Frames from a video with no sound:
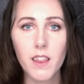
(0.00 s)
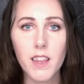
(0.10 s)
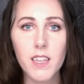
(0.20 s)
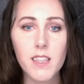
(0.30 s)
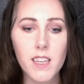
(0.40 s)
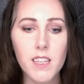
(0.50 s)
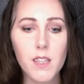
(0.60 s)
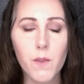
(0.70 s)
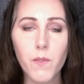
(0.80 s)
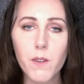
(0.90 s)
This
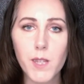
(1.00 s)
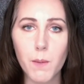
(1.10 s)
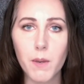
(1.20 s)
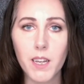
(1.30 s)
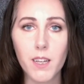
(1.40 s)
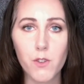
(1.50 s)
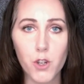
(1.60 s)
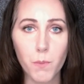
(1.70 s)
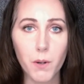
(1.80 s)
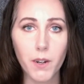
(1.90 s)
is confusing because
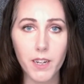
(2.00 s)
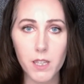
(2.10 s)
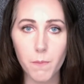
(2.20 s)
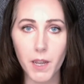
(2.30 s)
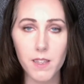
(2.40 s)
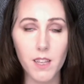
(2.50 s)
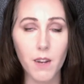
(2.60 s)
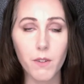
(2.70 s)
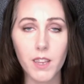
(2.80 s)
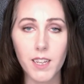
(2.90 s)
Jupiter expands
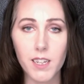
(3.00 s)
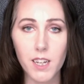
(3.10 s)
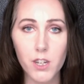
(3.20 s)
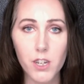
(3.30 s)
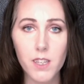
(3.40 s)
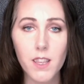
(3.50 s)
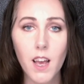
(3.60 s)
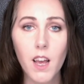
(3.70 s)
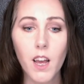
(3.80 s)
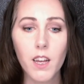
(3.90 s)
everything it touches,
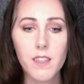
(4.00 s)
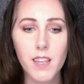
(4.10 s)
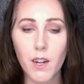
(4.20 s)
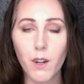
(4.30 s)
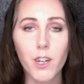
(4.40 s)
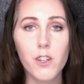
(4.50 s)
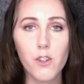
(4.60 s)
Saturn